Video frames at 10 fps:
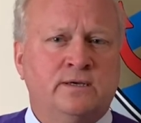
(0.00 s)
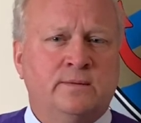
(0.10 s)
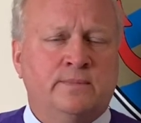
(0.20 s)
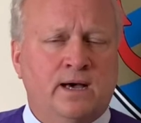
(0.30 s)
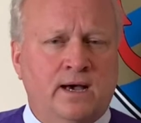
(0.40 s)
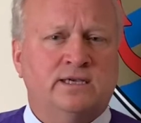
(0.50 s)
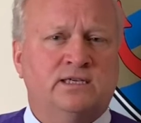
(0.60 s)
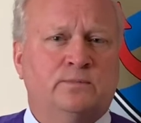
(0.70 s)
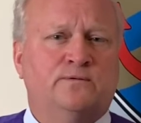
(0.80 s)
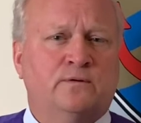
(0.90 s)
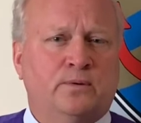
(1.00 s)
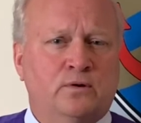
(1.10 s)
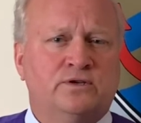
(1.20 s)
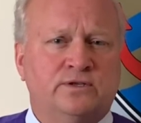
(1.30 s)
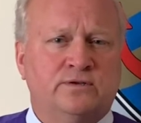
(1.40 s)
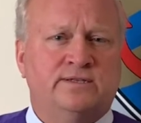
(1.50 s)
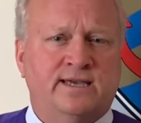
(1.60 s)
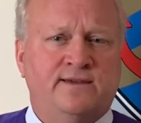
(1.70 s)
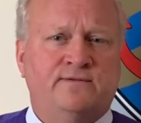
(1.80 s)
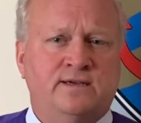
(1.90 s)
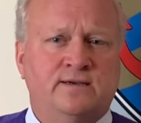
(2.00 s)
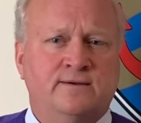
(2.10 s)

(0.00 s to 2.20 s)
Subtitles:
possible for personal safety?